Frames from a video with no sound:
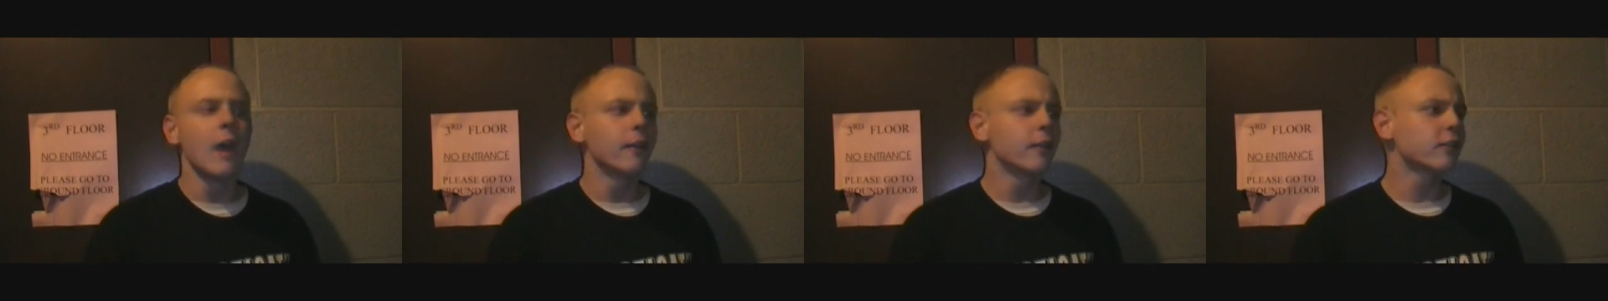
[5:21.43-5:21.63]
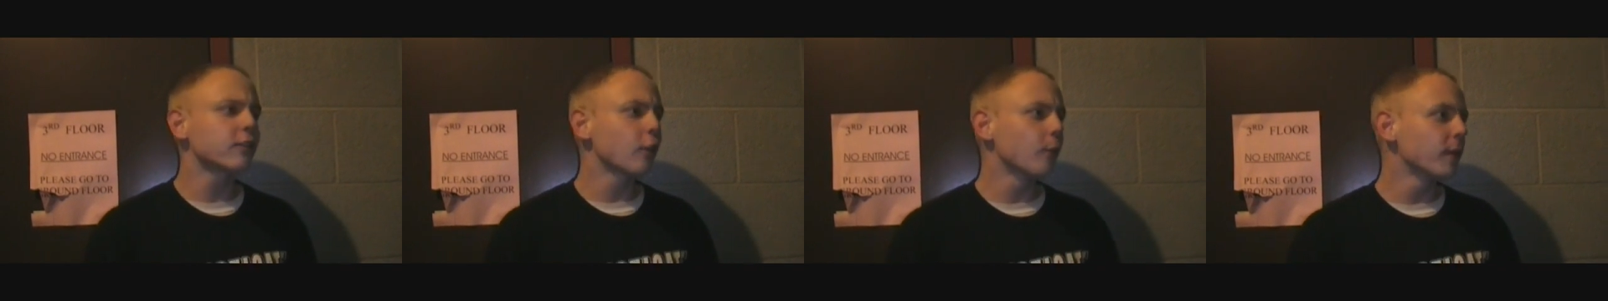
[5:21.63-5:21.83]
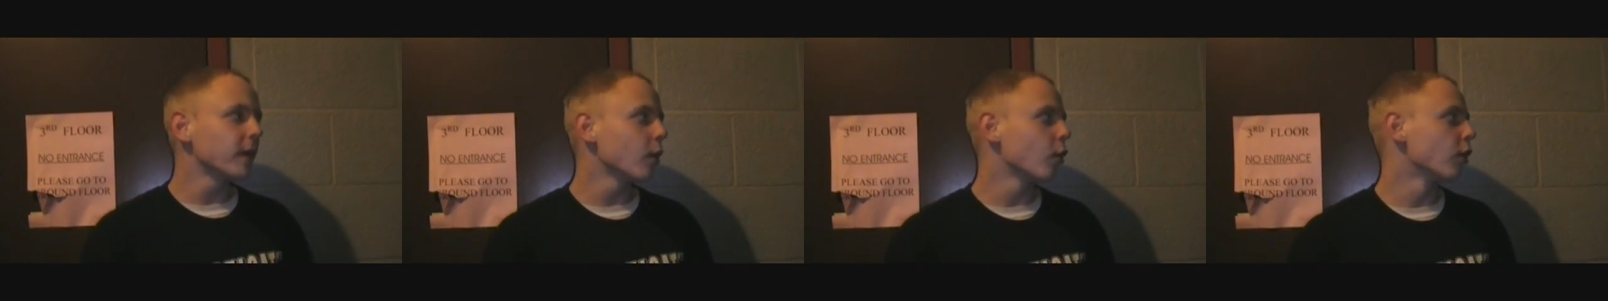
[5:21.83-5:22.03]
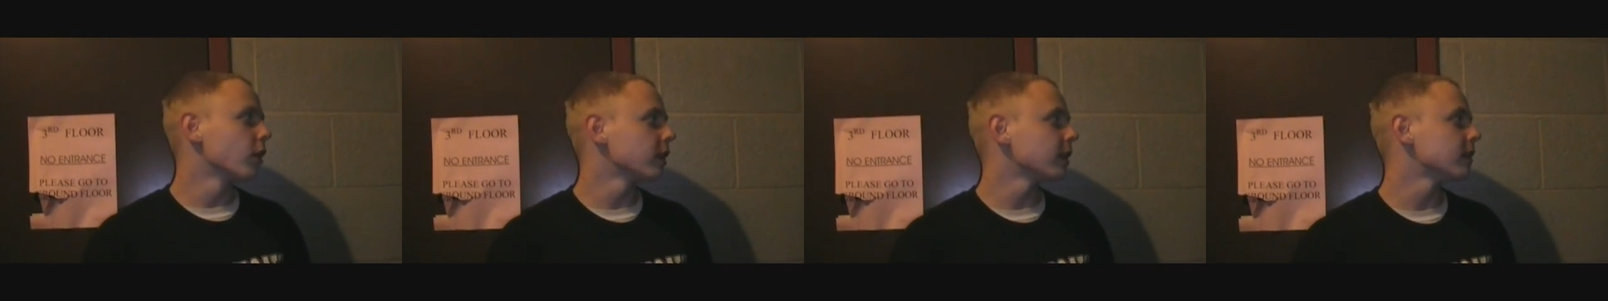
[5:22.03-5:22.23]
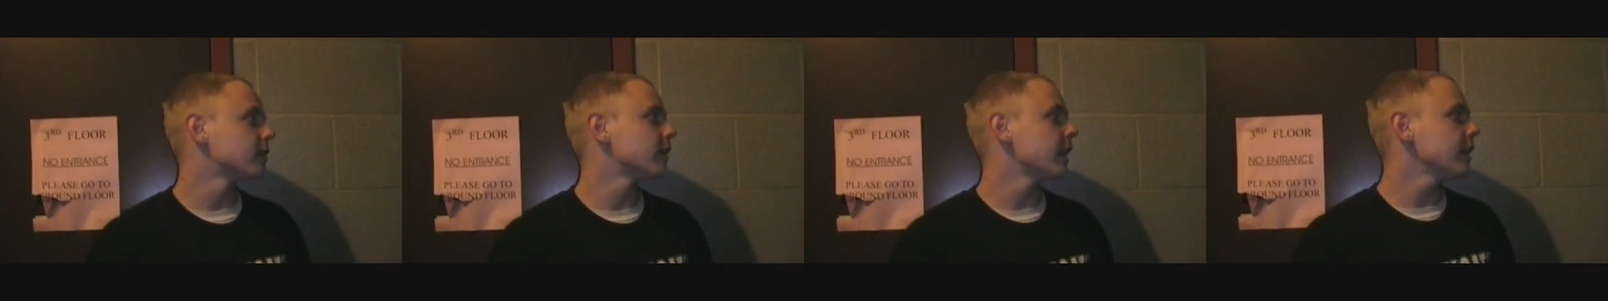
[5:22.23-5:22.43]
There's so many
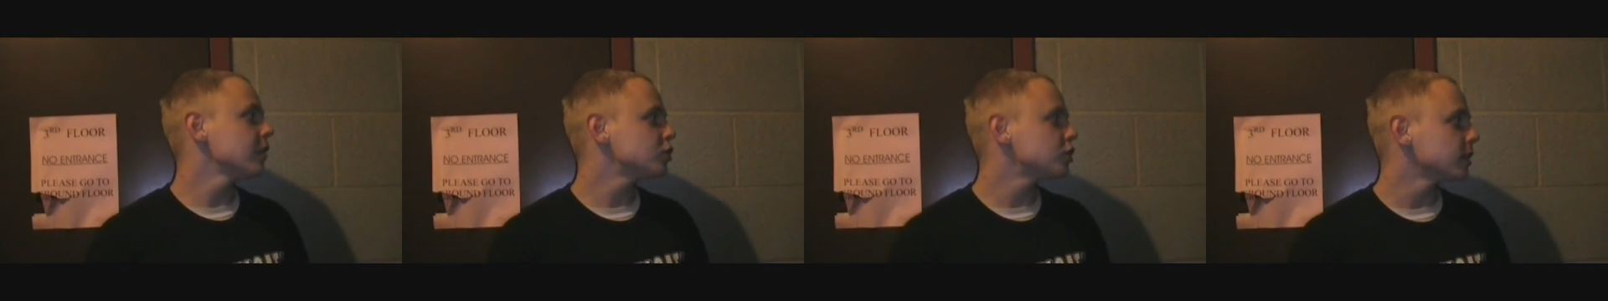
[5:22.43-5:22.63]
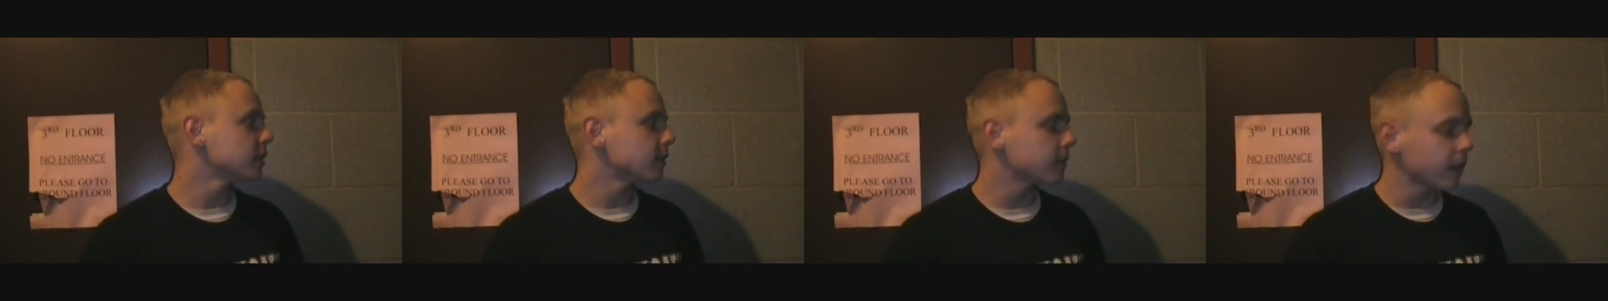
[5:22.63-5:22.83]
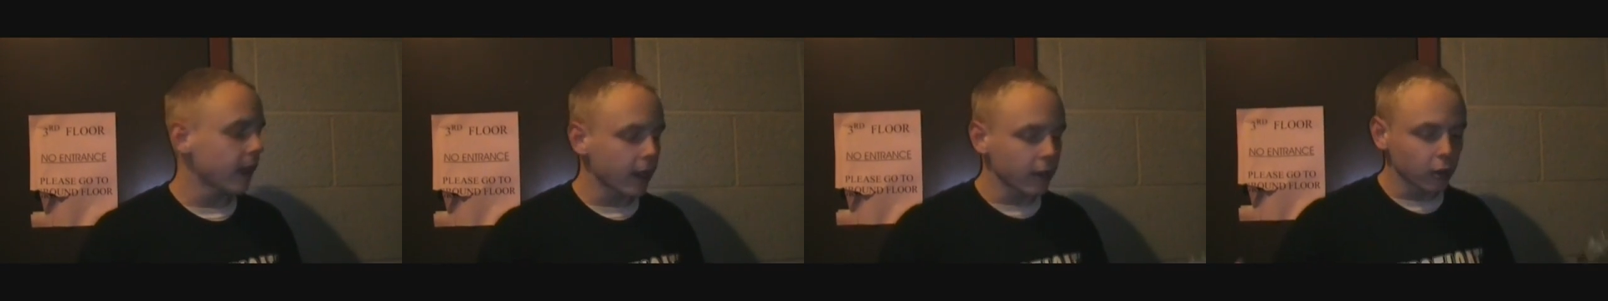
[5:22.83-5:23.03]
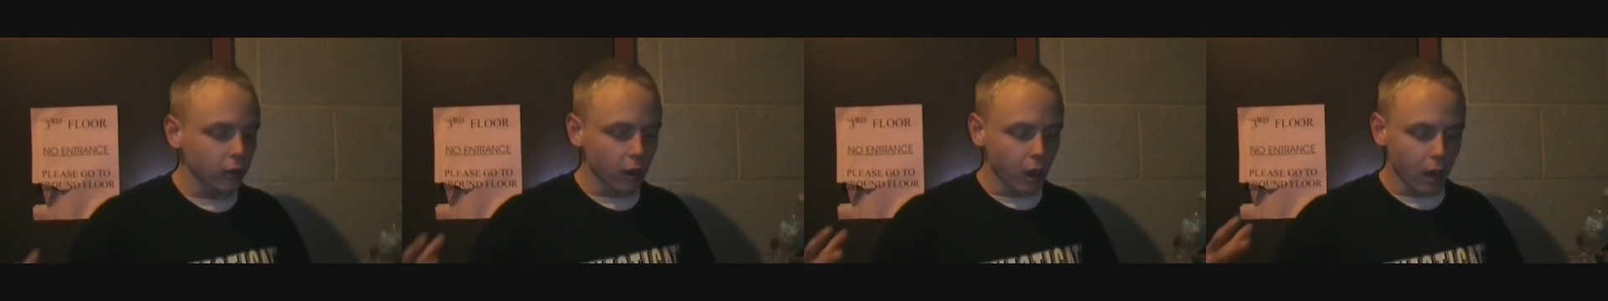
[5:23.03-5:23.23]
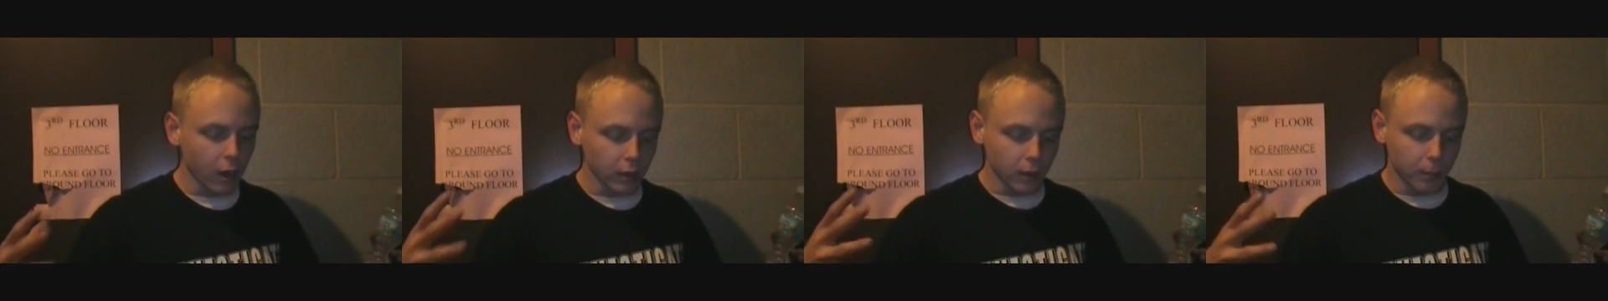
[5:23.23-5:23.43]
organizations that
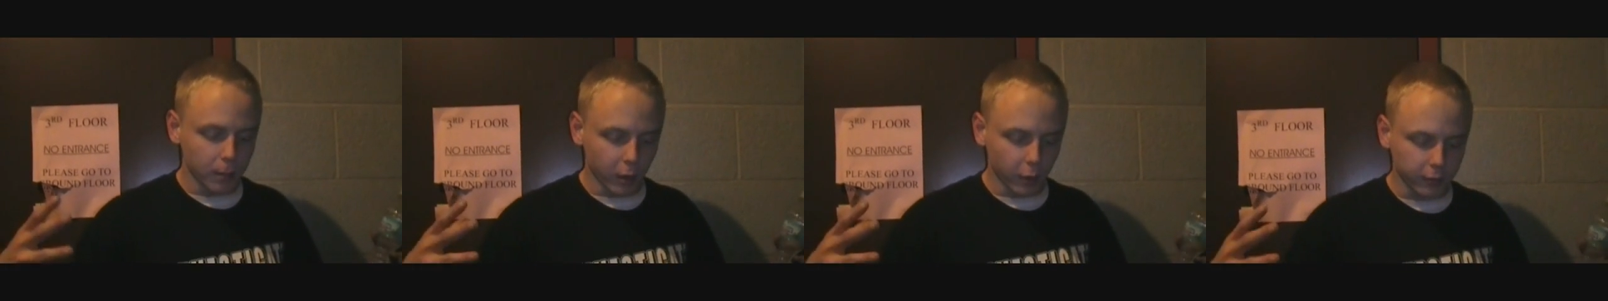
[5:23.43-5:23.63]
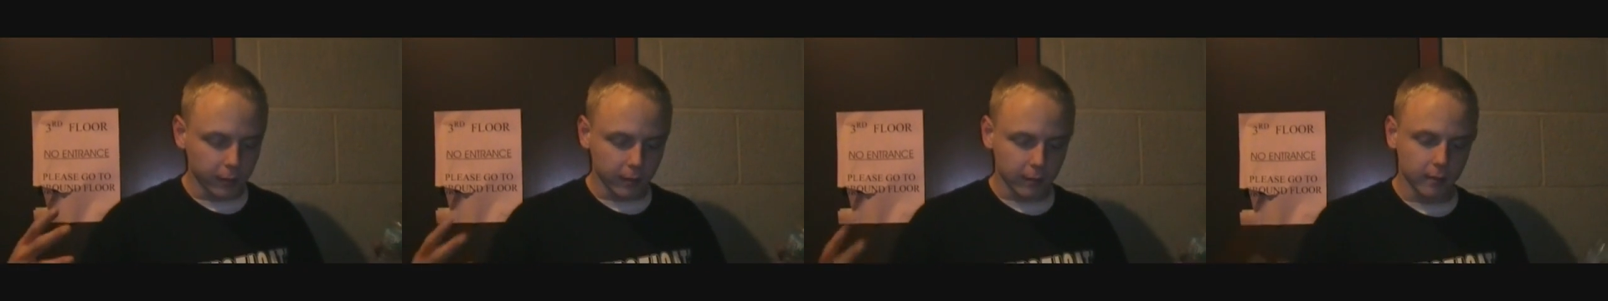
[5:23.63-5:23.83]
are all about